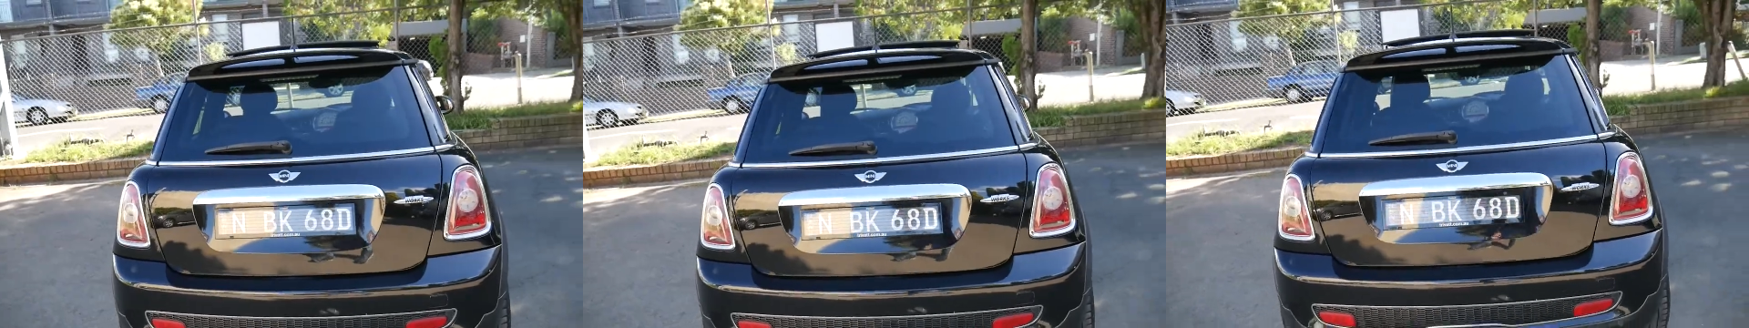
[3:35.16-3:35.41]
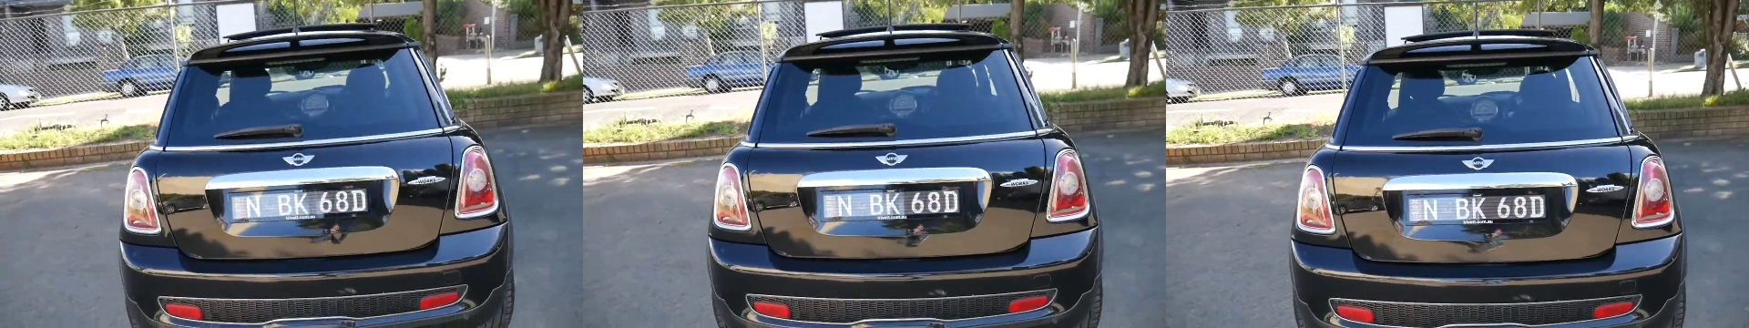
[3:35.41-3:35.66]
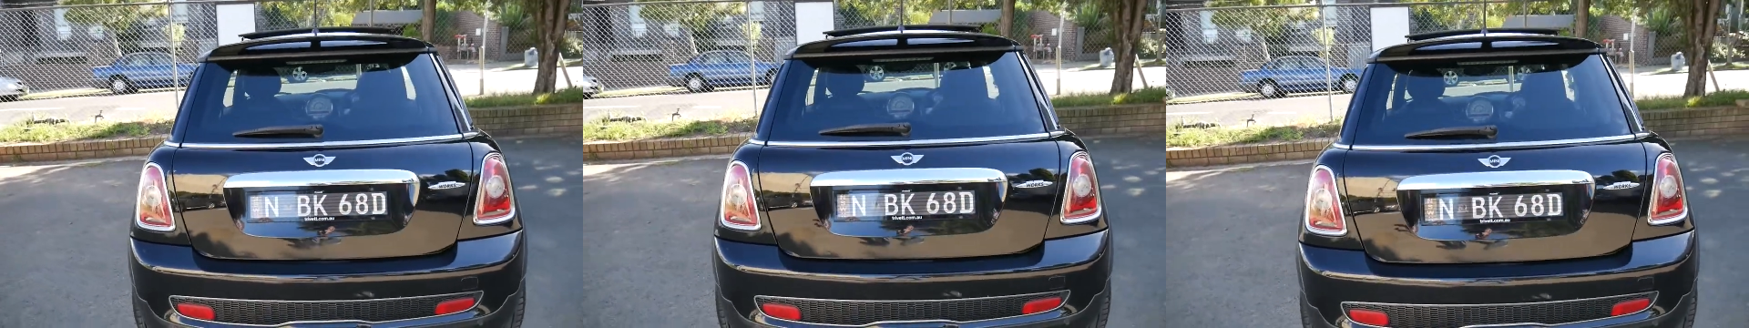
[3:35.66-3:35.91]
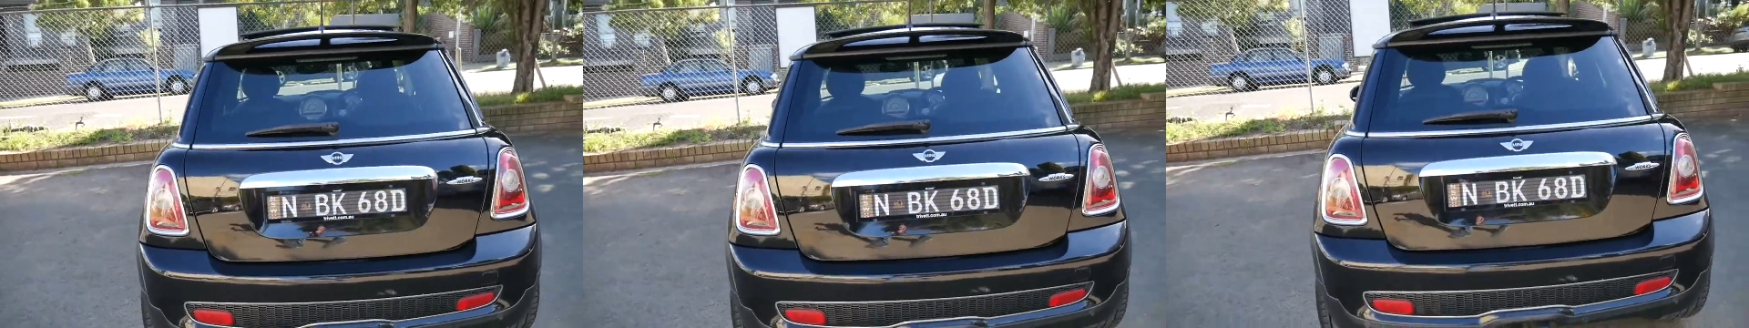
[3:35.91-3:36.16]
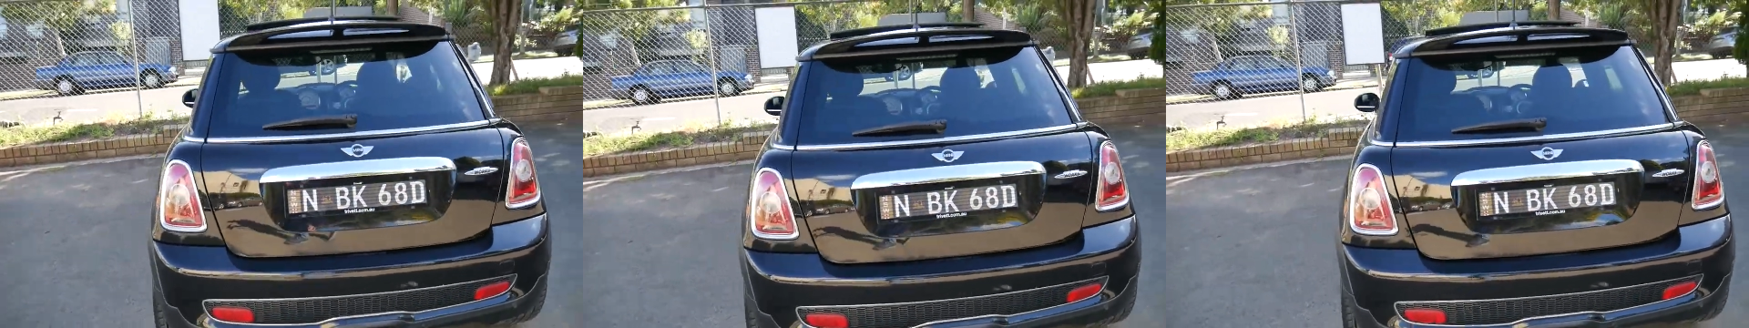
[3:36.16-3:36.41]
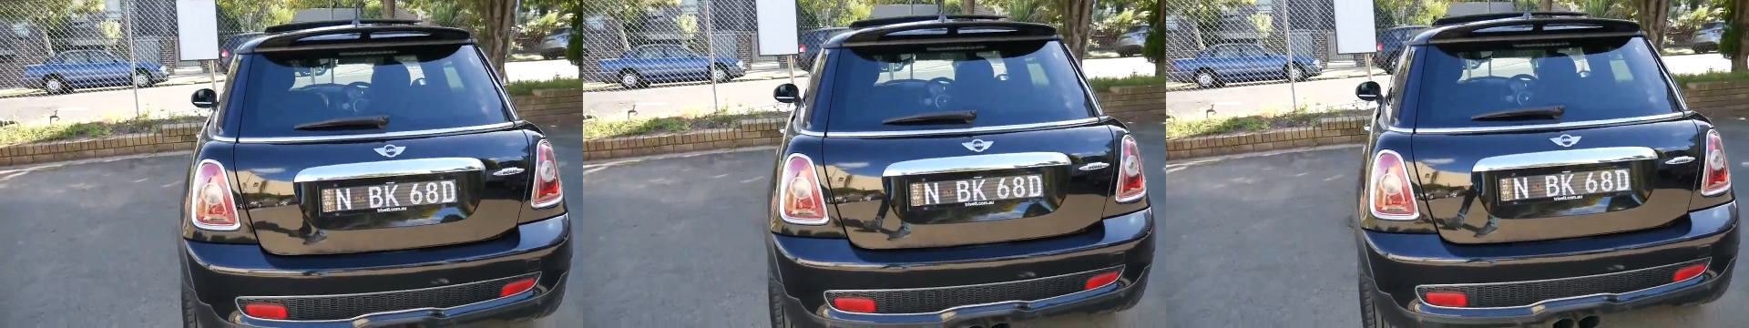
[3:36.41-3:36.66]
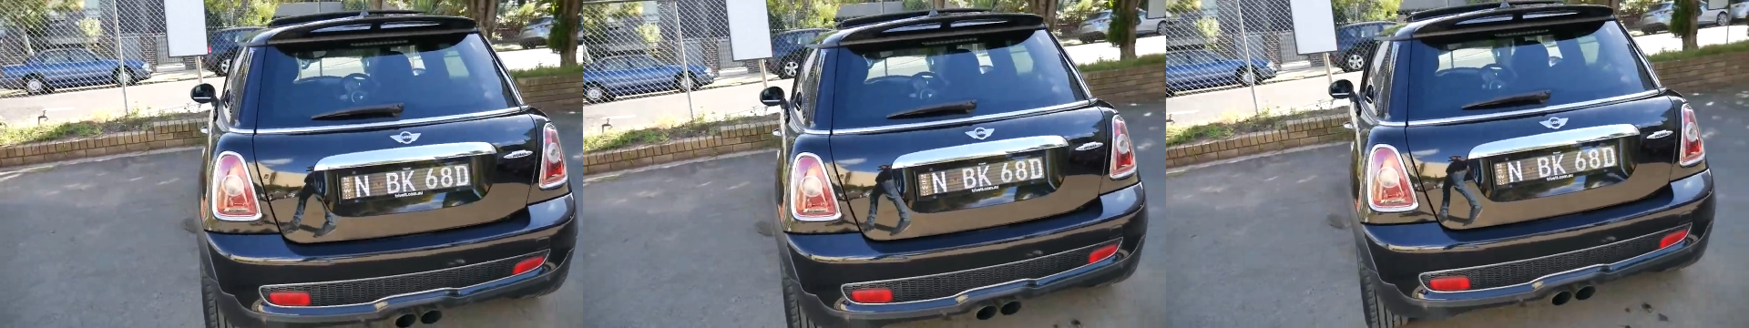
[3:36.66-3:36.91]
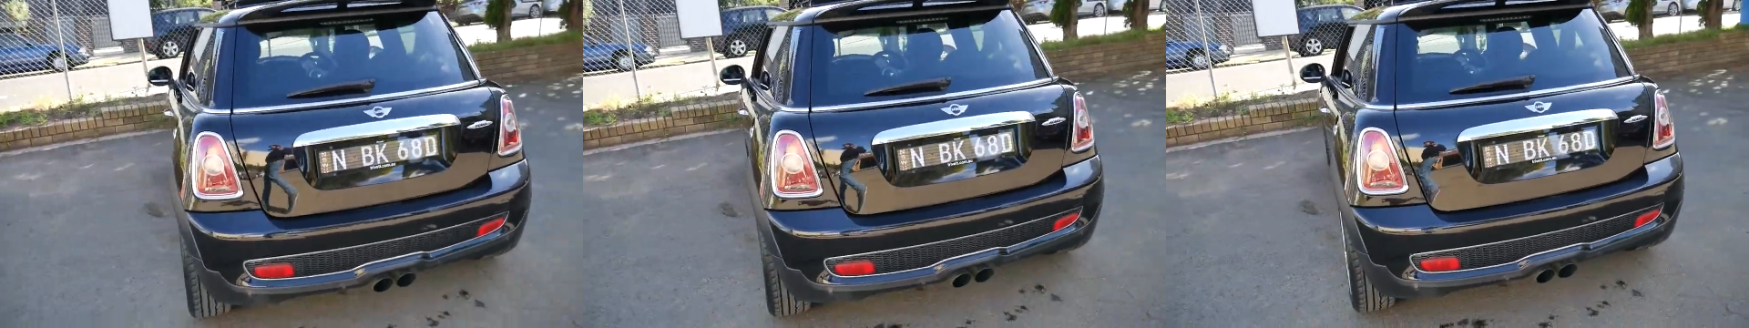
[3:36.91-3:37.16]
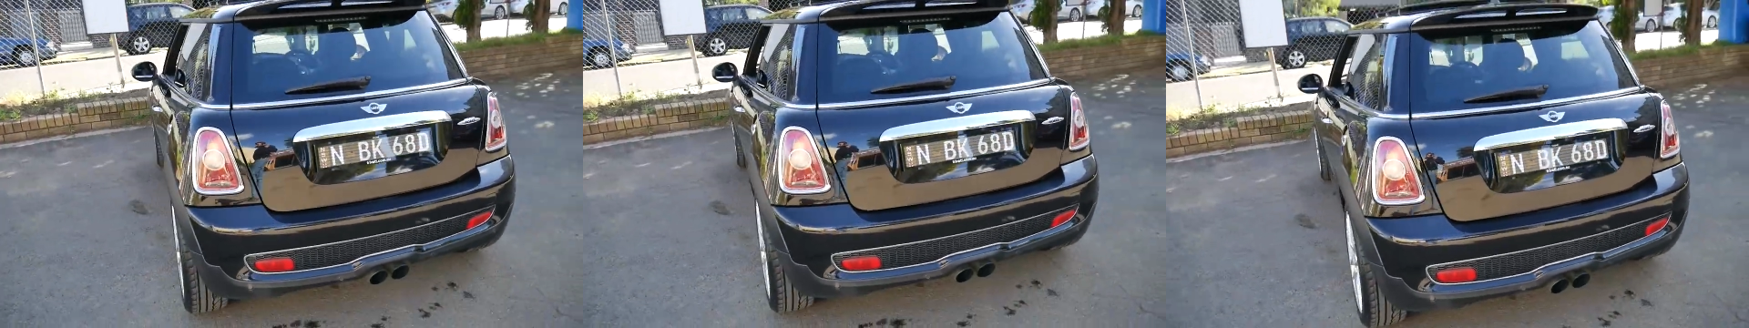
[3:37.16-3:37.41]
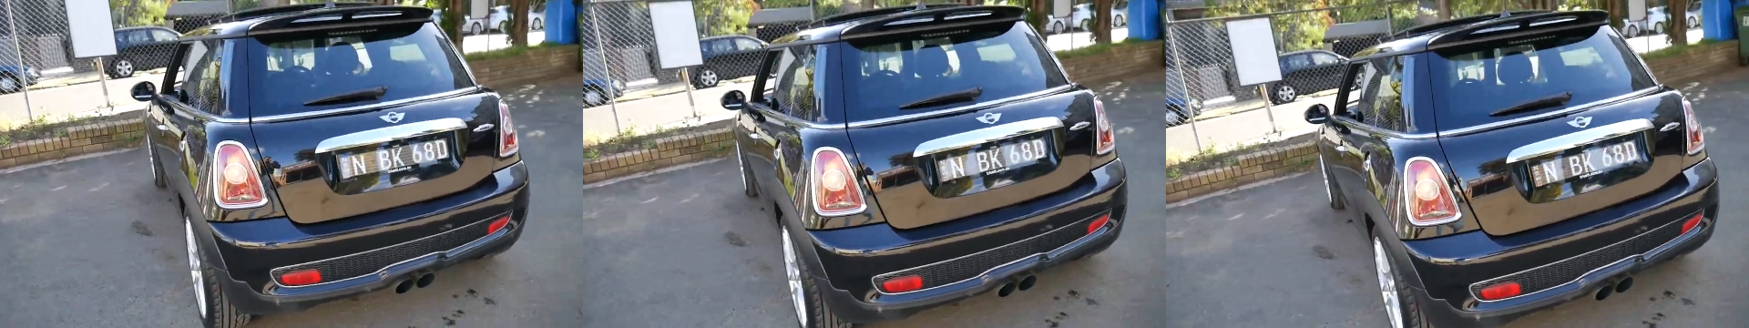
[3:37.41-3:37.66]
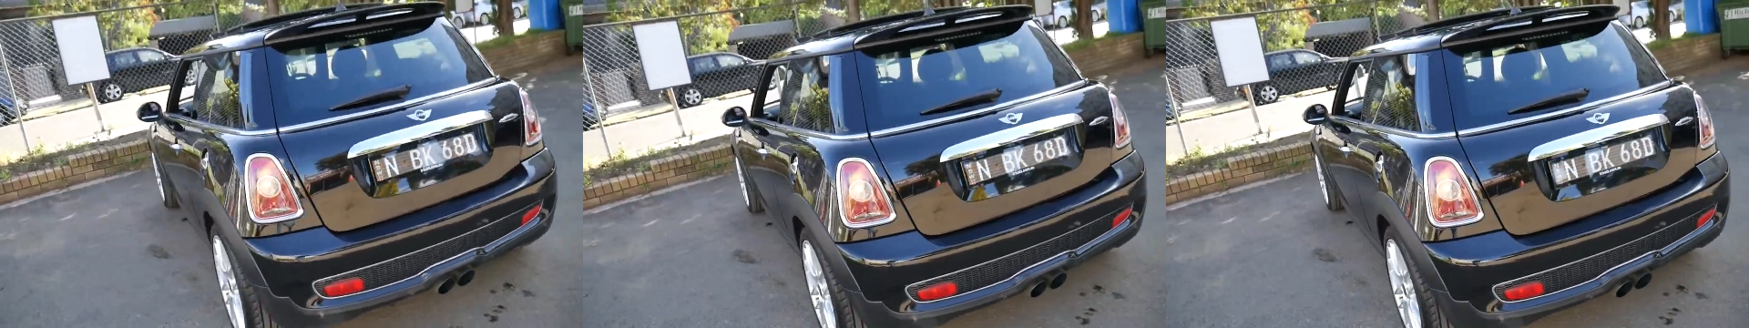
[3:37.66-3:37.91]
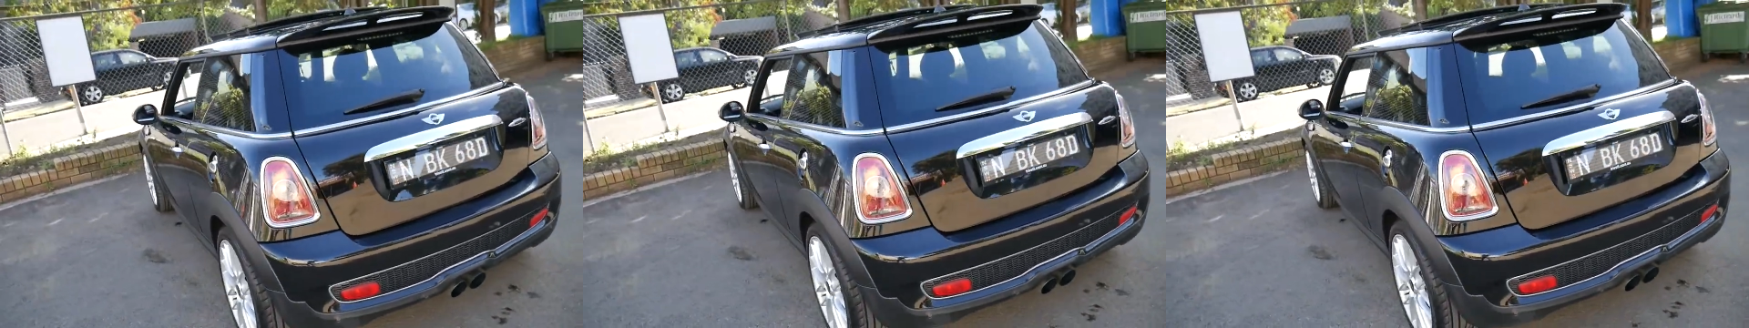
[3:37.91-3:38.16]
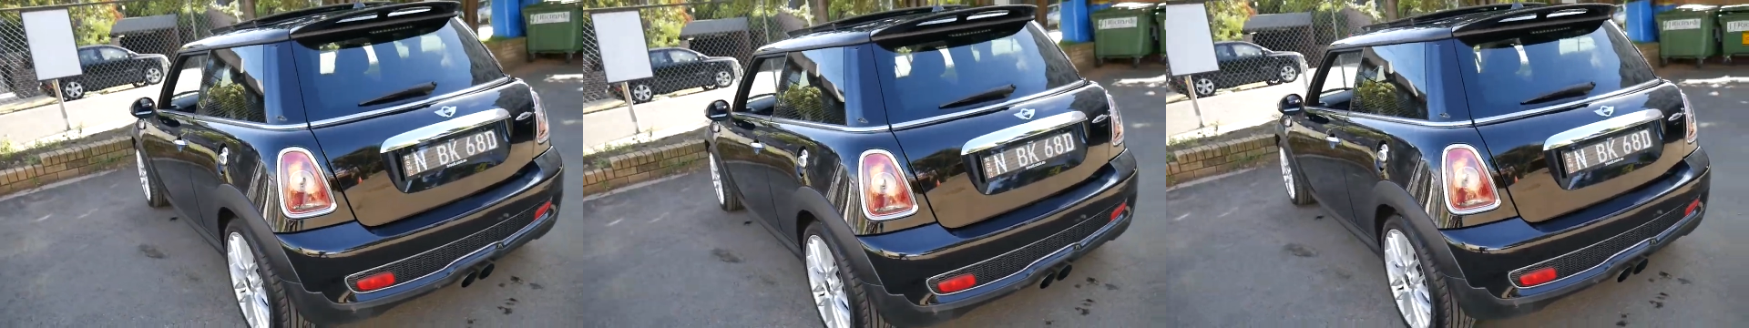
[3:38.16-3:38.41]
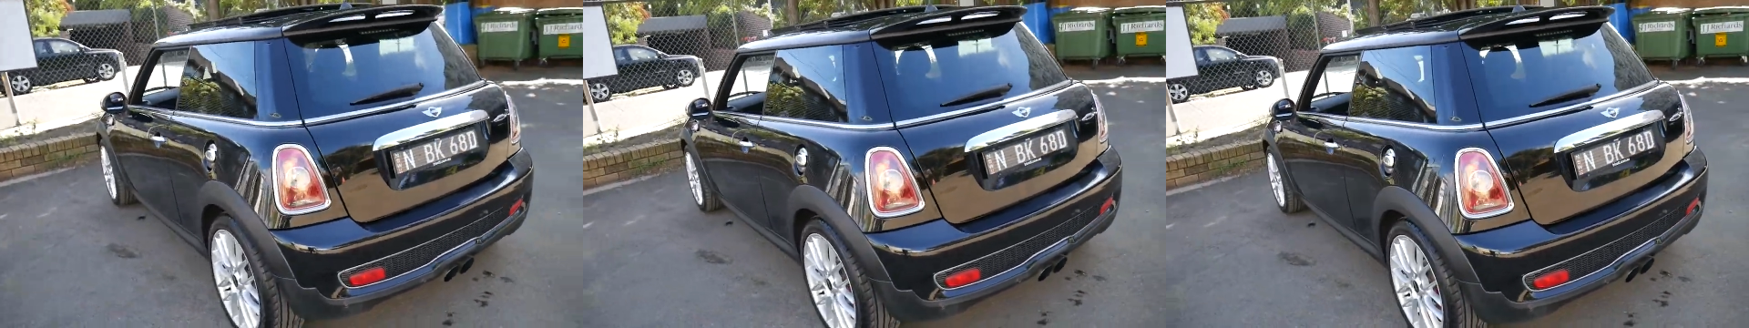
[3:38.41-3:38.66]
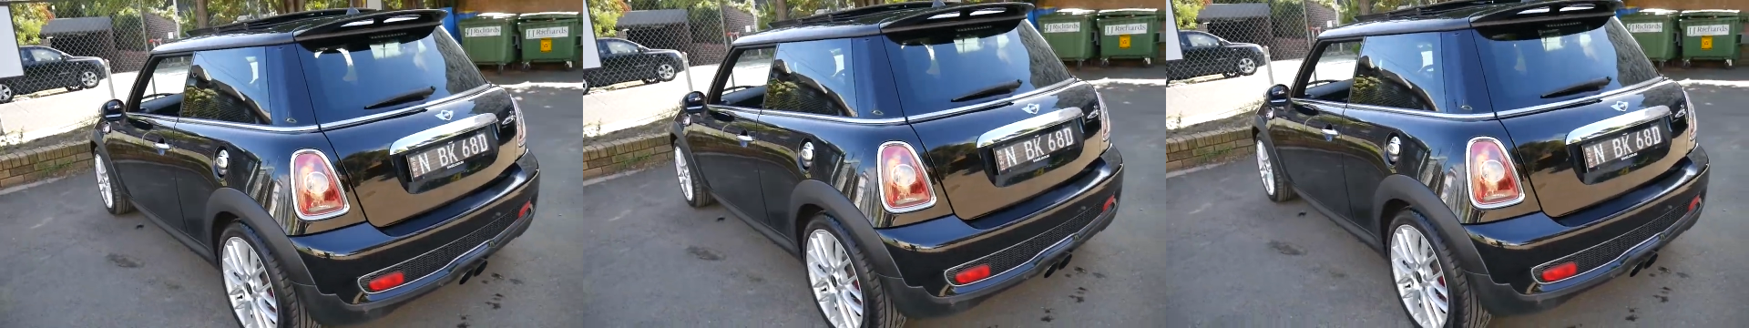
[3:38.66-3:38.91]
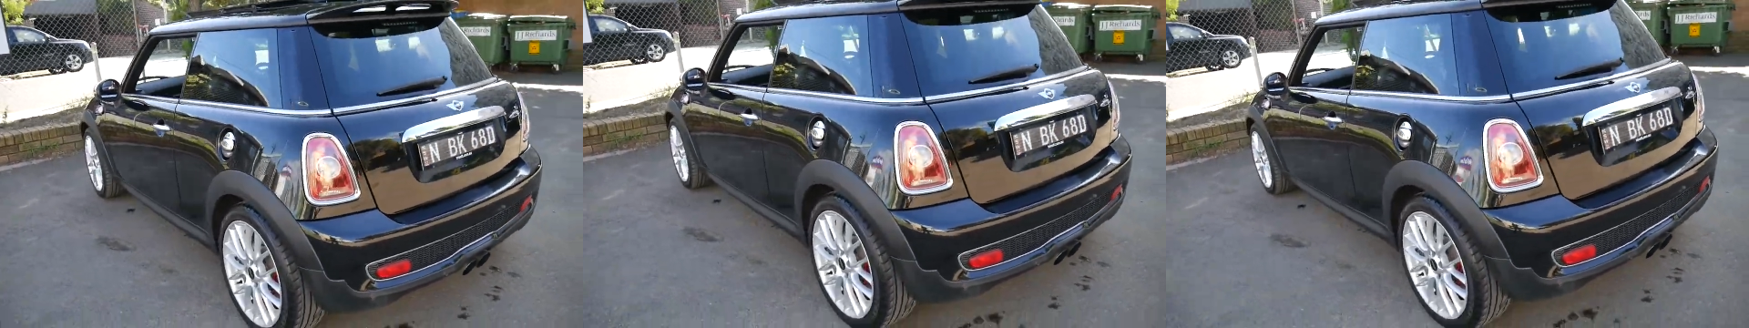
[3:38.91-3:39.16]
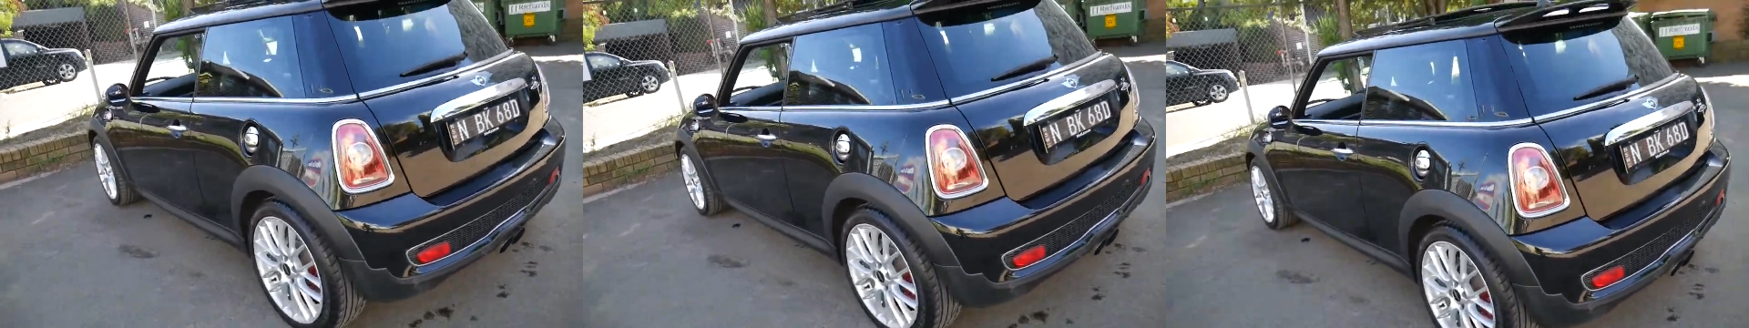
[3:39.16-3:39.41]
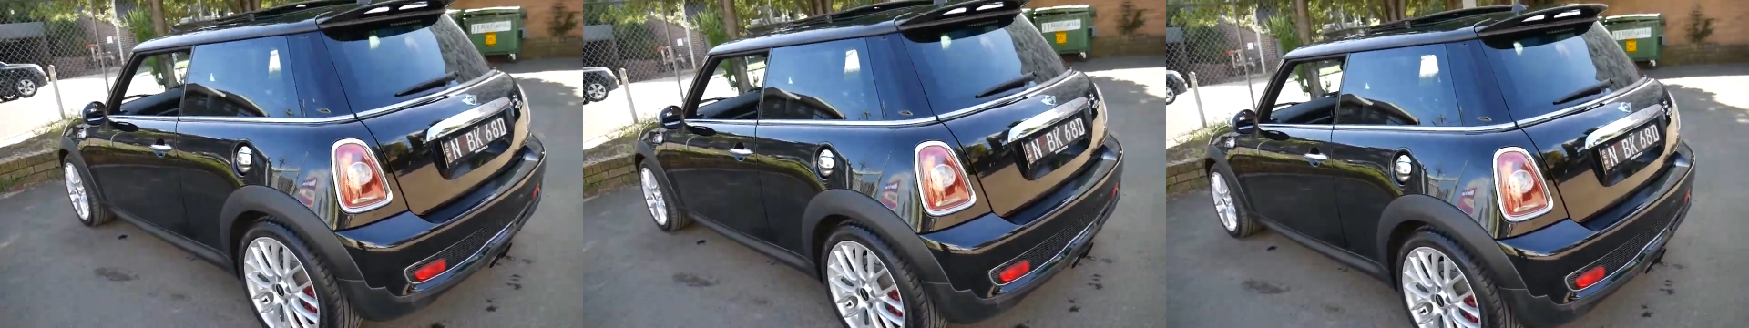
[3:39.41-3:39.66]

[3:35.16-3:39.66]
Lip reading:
(no speaker visible)